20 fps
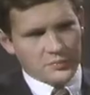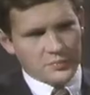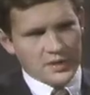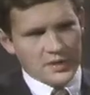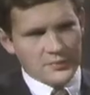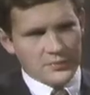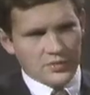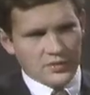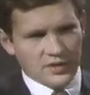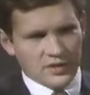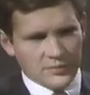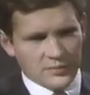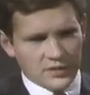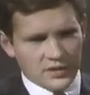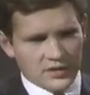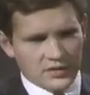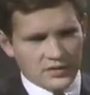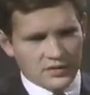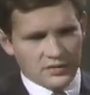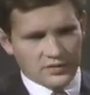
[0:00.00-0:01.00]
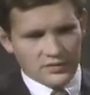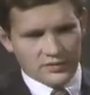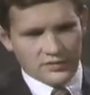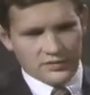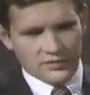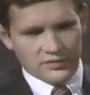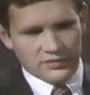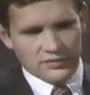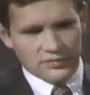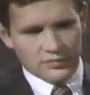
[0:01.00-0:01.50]
people come in, and
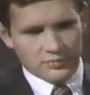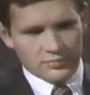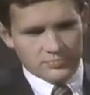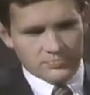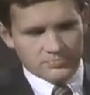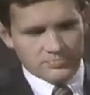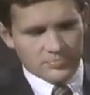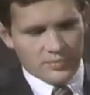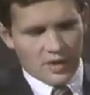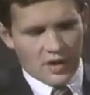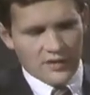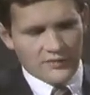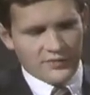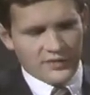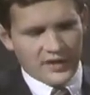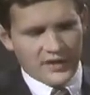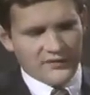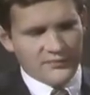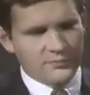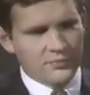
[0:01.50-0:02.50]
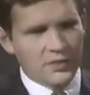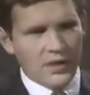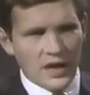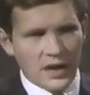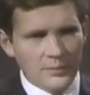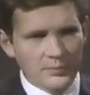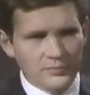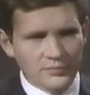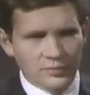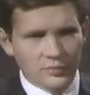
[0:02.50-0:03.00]
do you often have
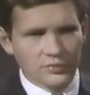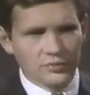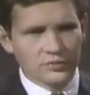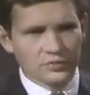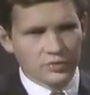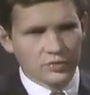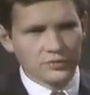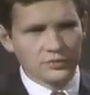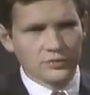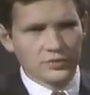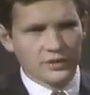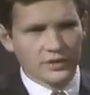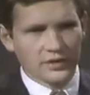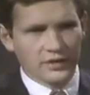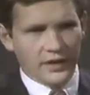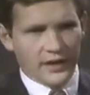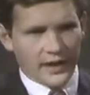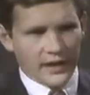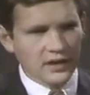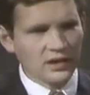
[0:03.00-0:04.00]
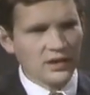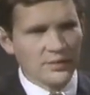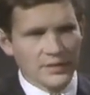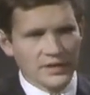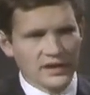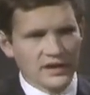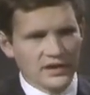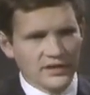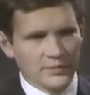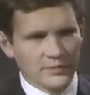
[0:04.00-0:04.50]
problems with children
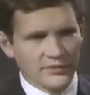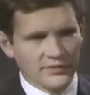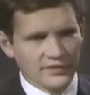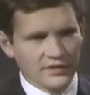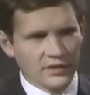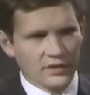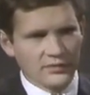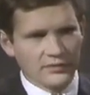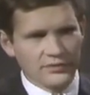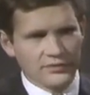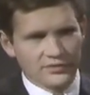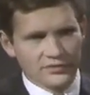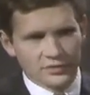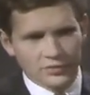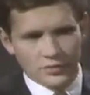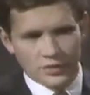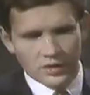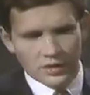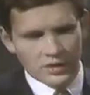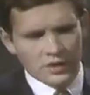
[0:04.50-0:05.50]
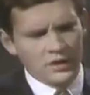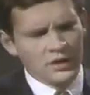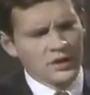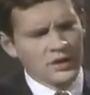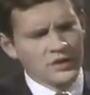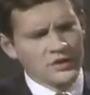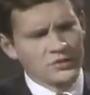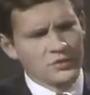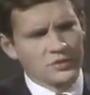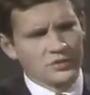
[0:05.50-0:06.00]
acclimating themselves to a
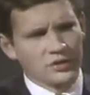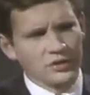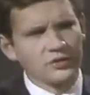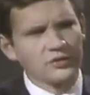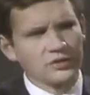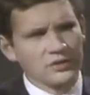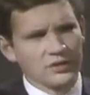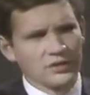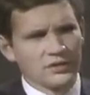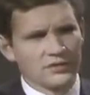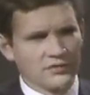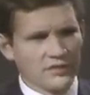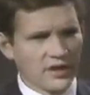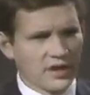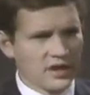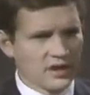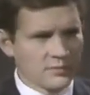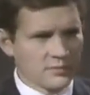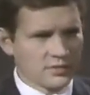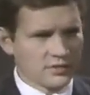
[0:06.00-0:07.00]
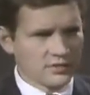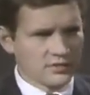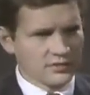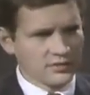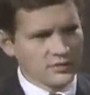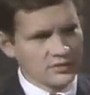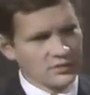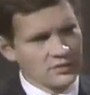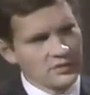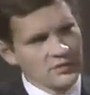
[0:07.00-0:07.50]
traditional environment?